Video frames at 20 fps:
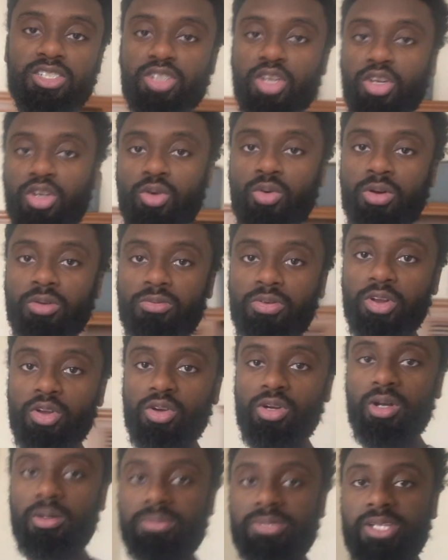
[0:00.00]
so you know when the video
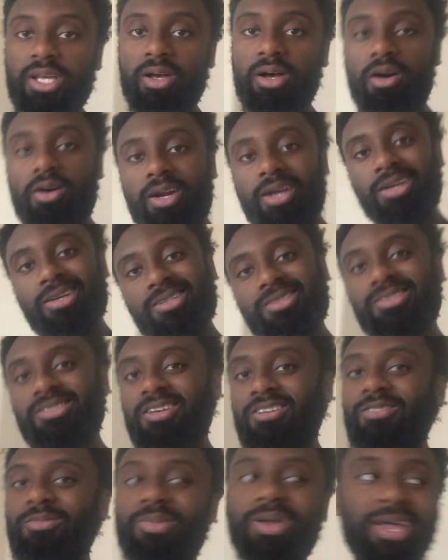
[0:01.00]
comes out. All that good
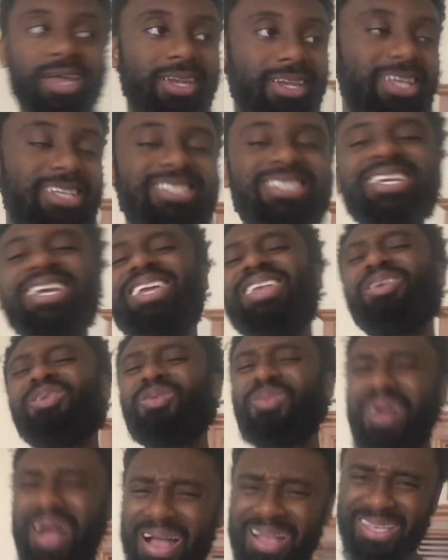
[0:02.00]
stuff, man. Let's get it
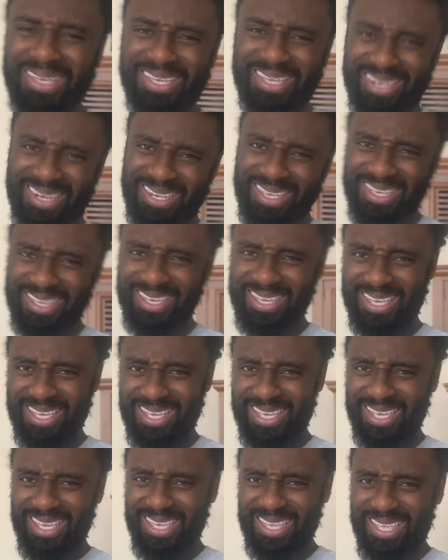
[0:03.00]
rocking
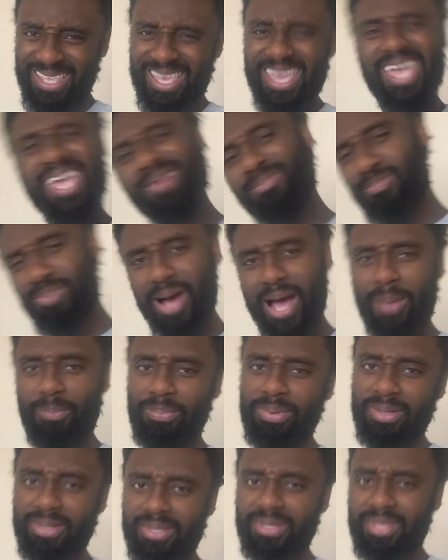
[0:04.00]
and
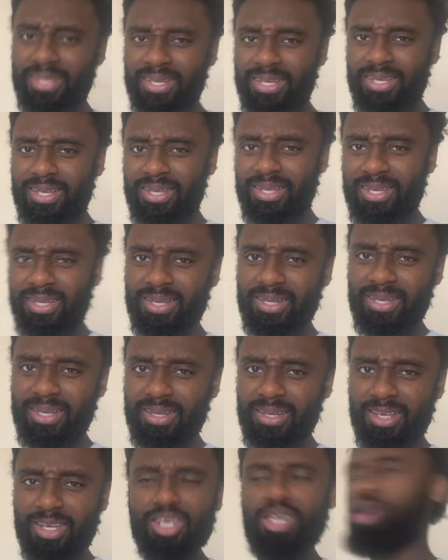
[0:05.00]
popping.
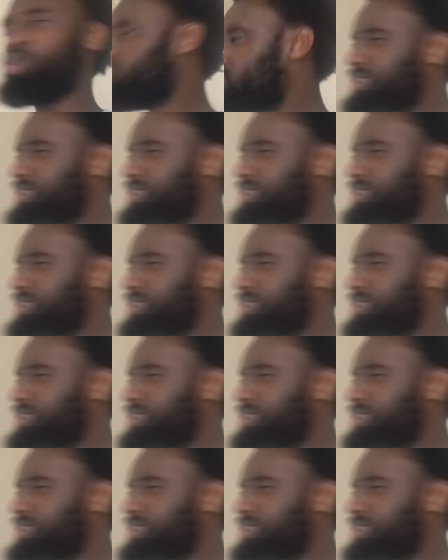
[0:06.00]
No